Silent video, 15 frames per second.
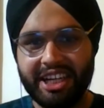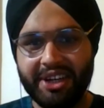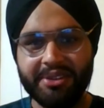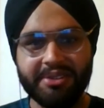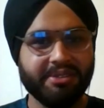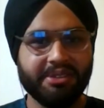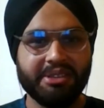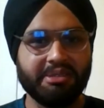
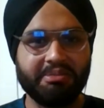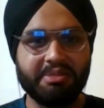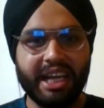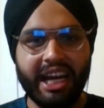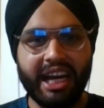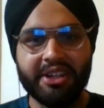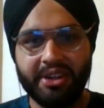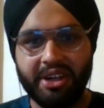now
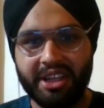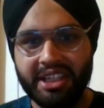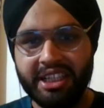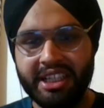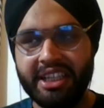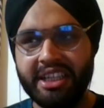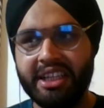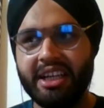at all,
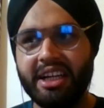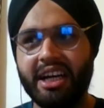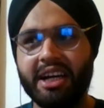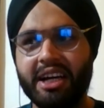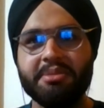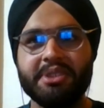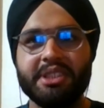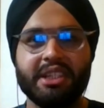
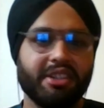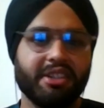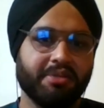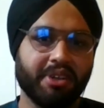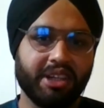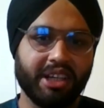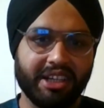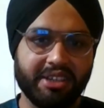I'm settled
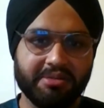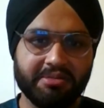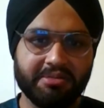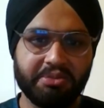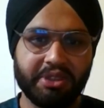for life.